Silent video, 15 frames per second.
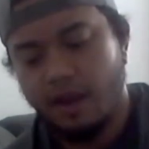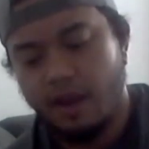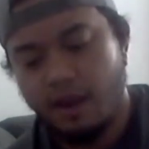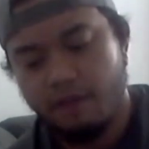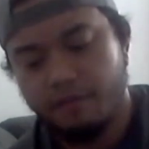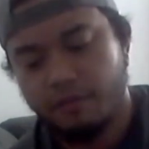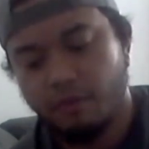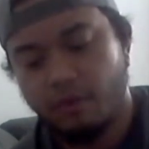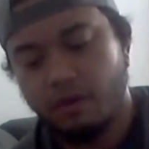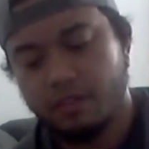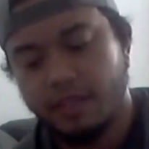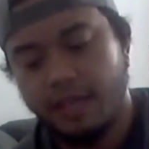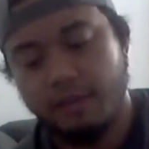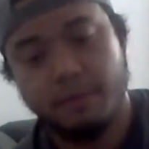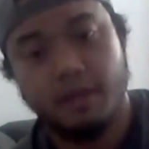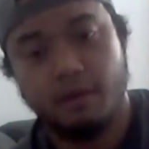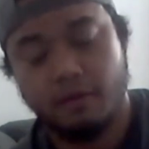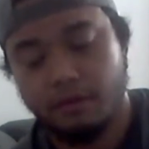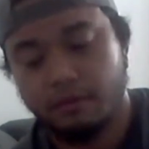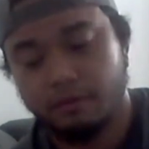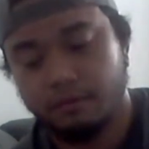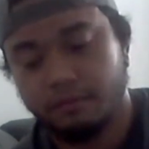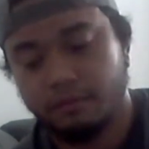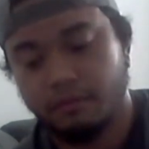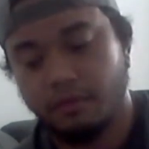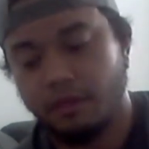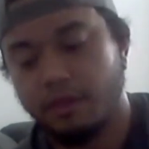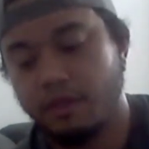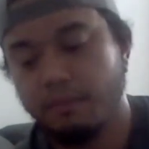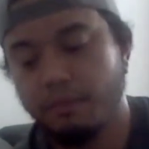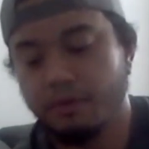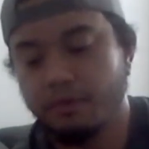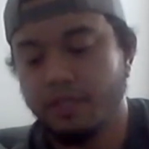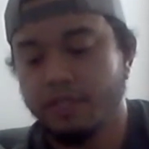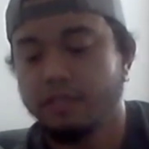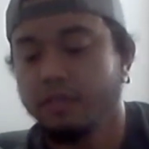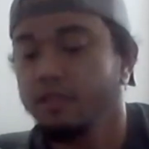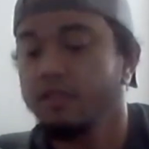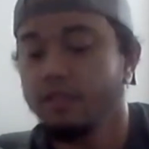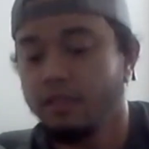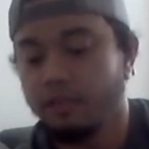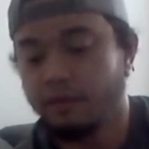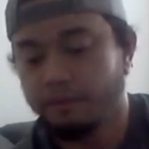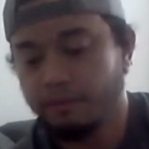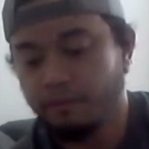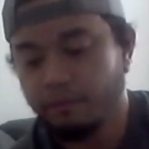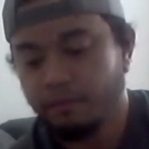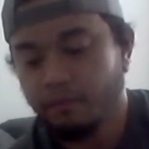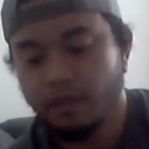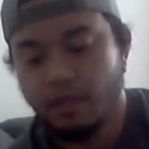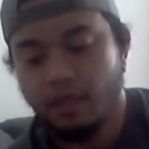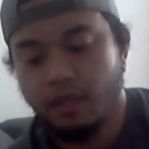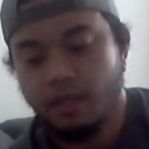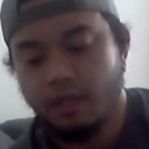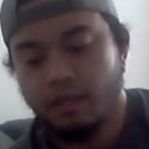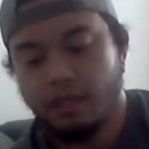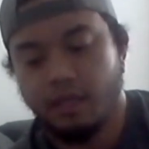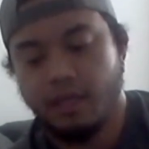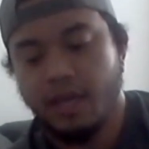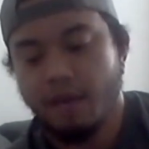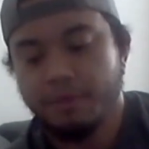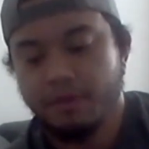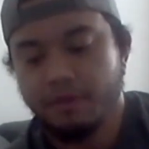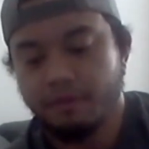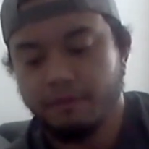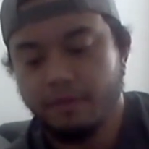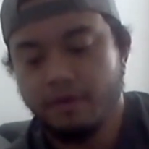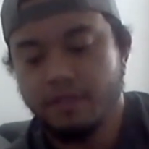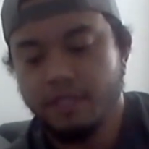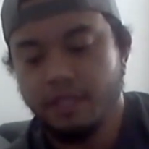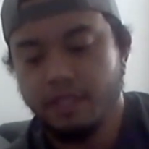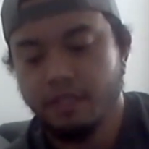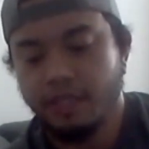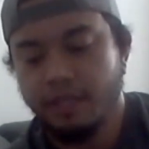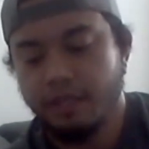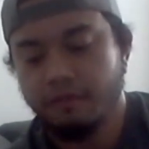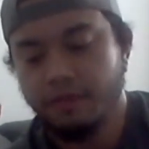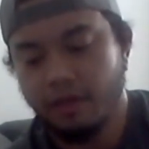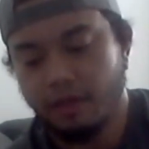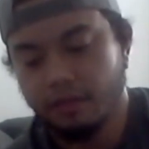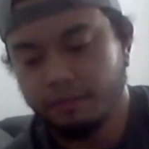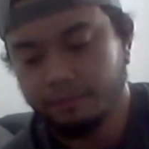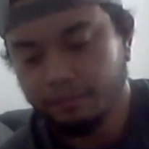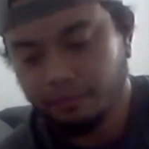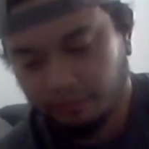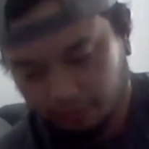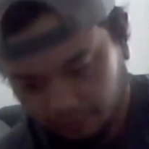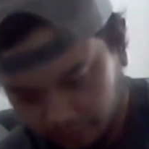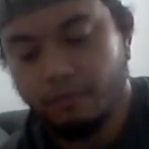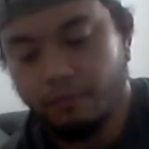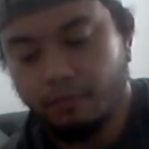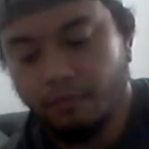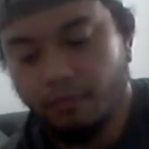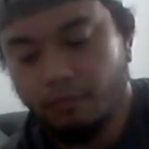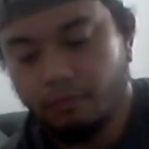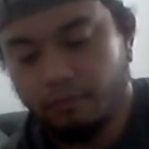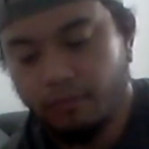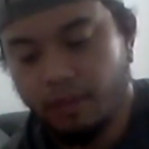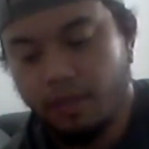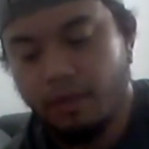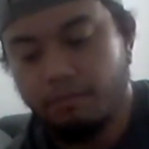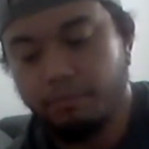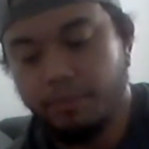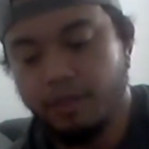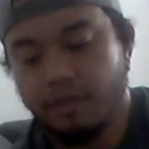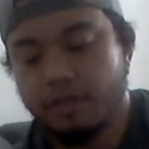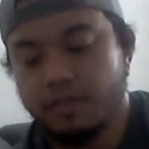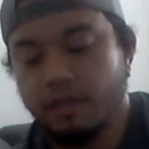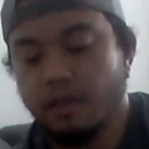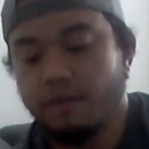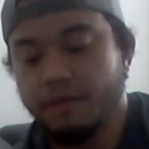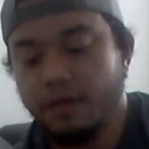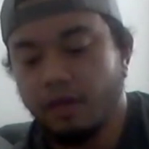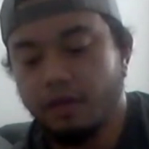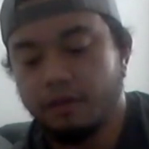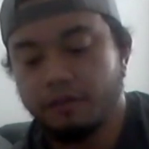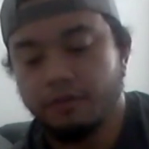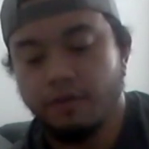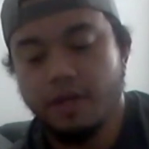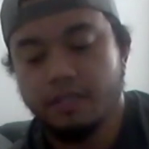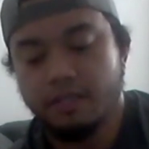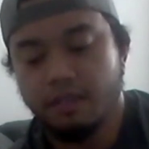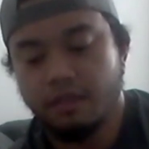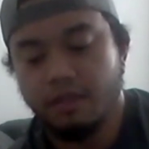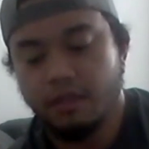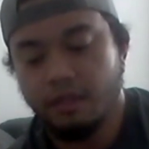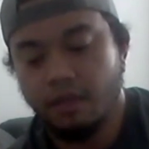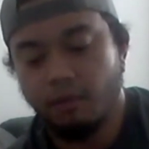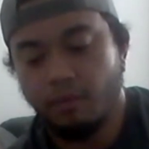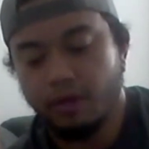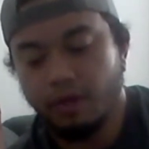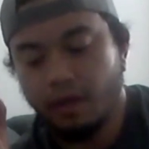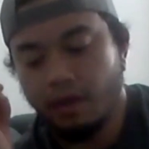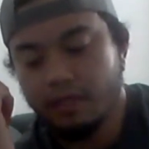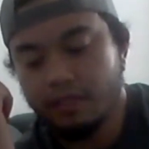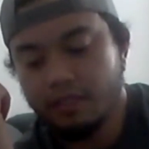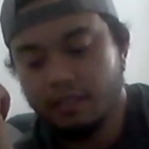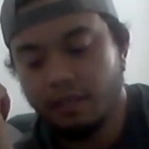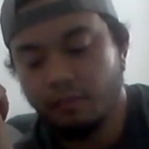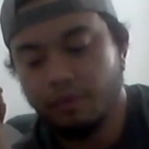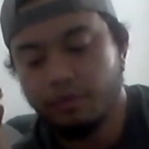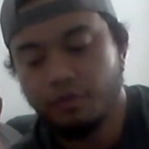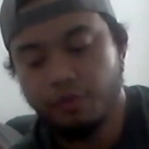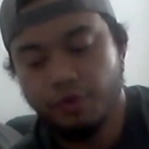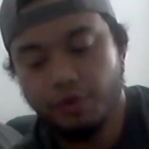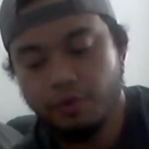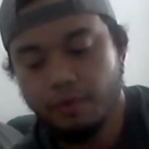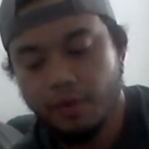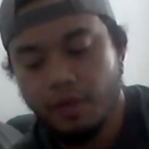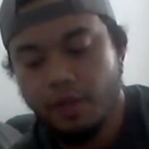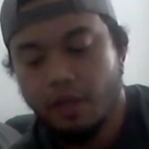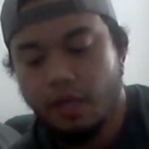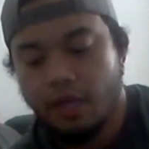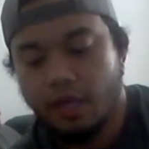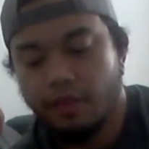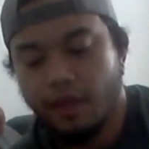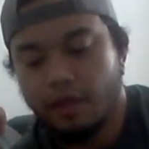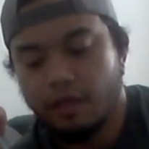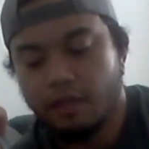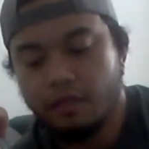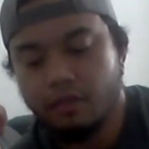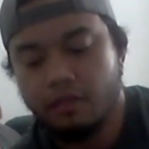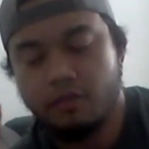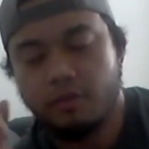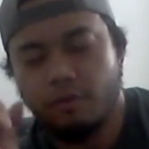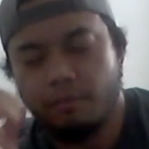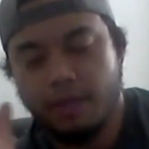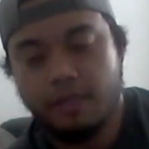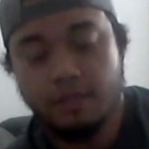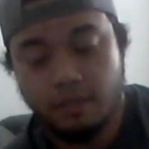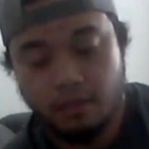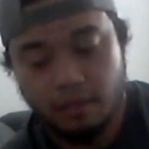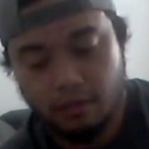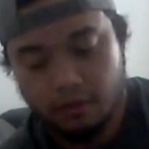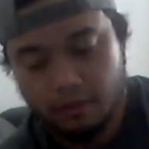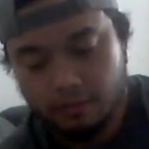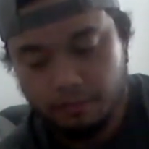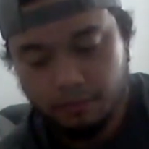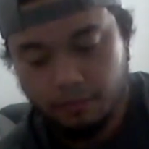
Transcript: After the walls came down, the Hebrews, they took the city. They had captured the first city in the land of God because they loved God and trusted that what God said was true and that he could do amazing things.